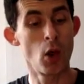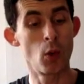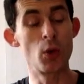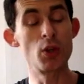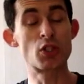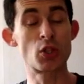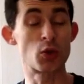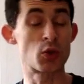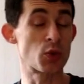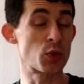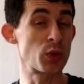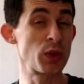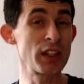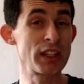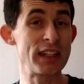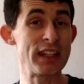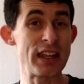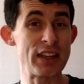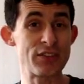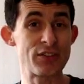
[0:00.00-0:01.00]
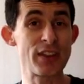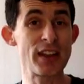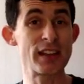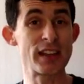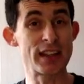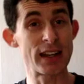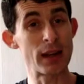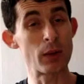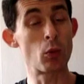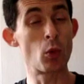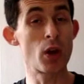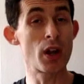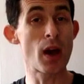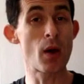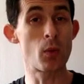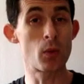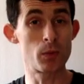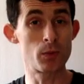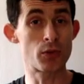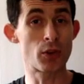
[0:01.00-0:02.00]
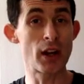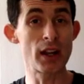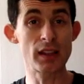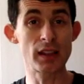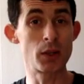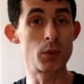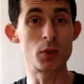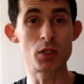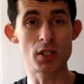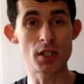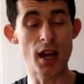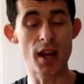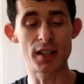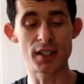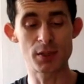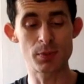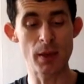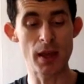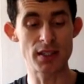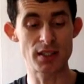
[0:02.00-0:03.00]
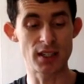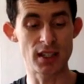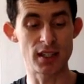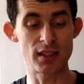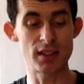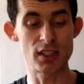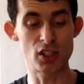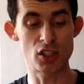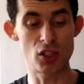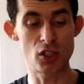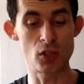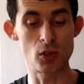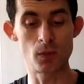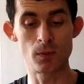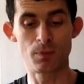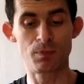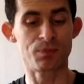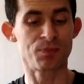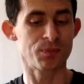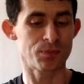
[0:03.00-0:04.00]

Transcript: which is a really neat feeling, and what I frankly was not expecting in this shoe.